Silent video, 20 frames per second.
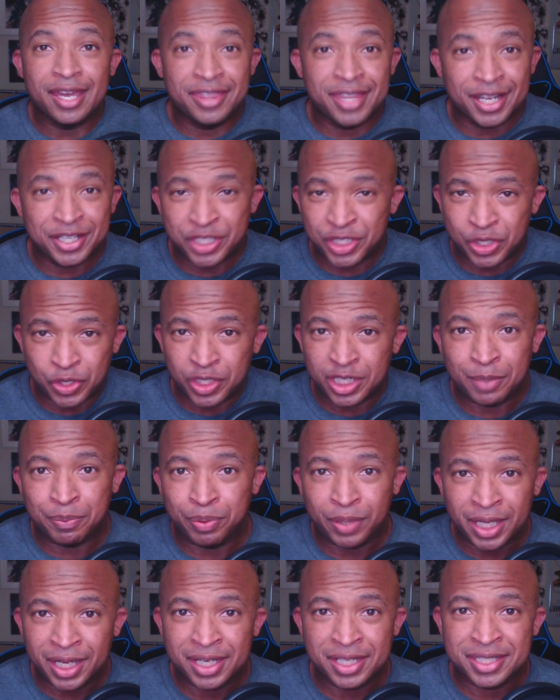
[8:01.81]
that's just on the
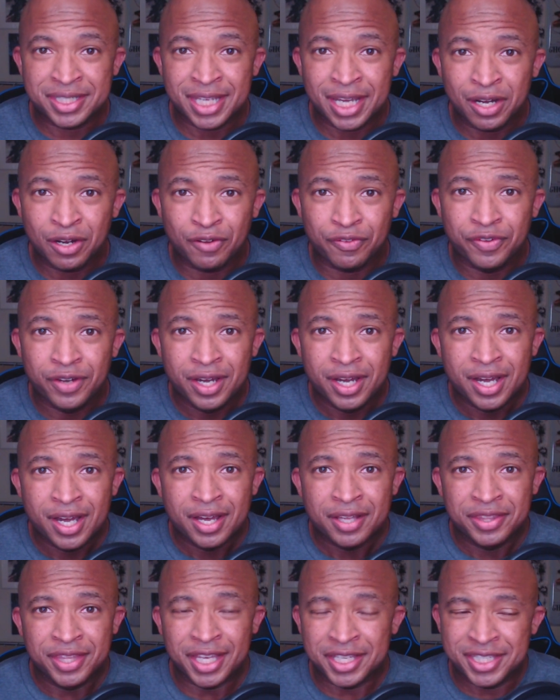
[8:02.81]
plant itself.
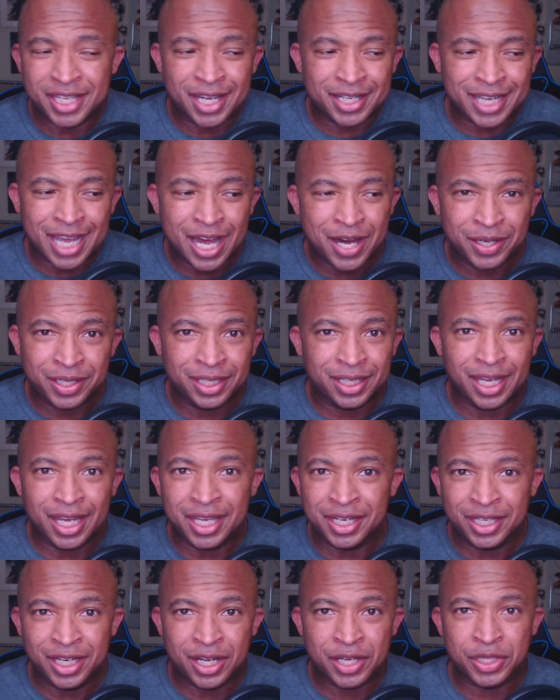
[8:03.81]
That's not counting
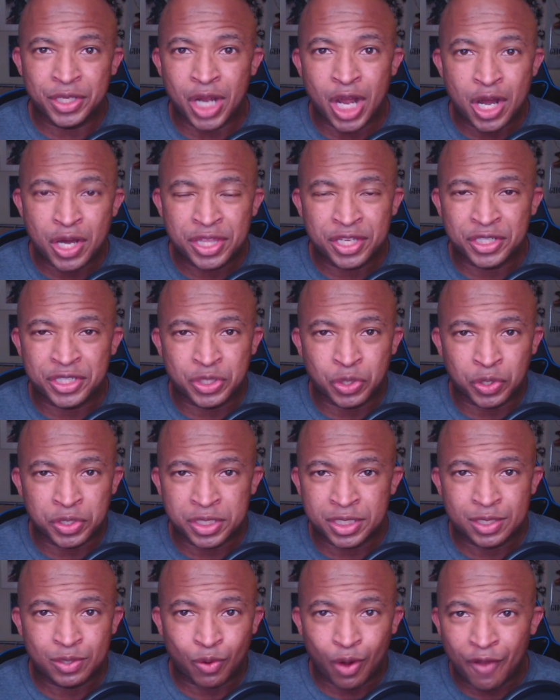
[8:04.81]
any other
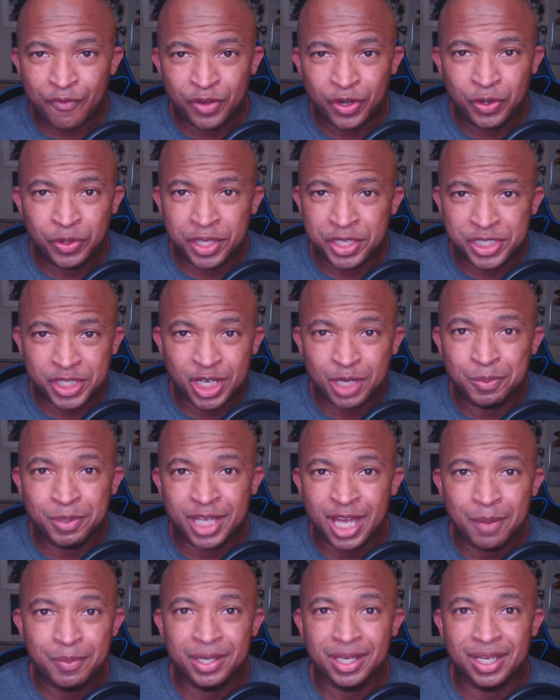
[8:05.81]
sources of revenue that's gonna be coming